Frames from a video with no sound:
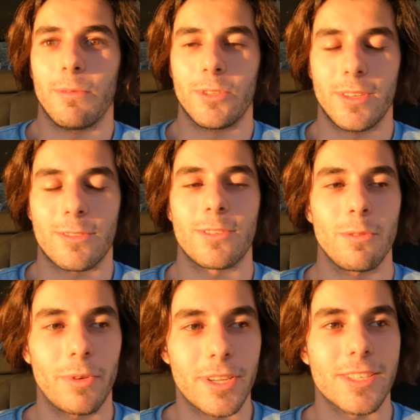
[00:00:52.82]
was just
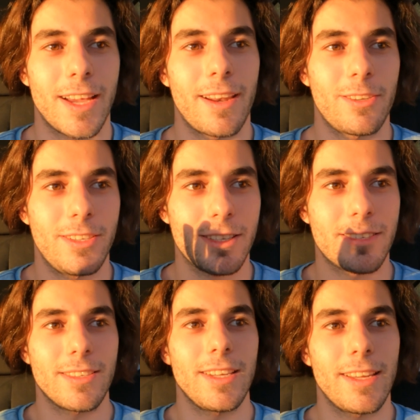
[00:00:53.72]
super excited to
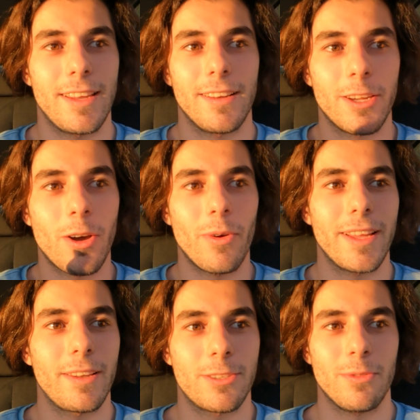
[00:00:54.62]
just see it and go
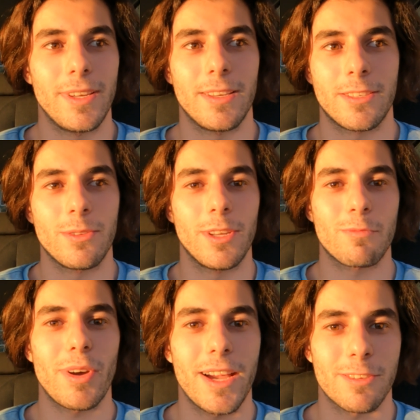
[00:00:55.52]
into it as soon
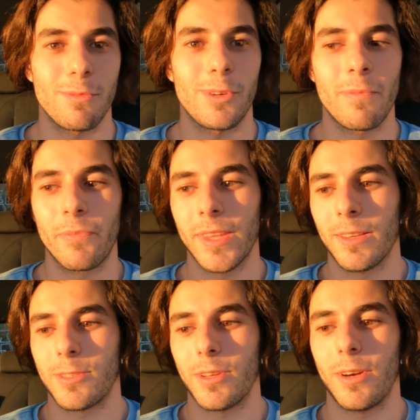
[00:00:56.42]
as possible.
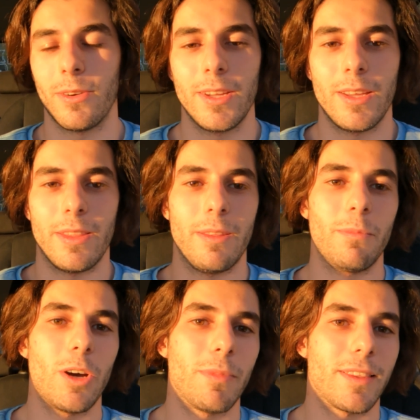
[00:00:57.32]
So the
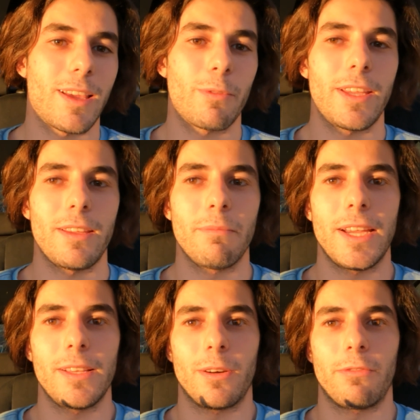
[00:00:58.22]
moment that we
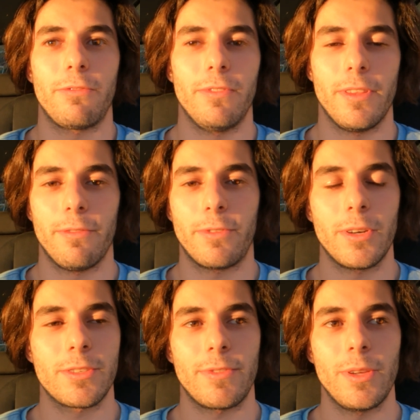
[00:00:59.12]
made the first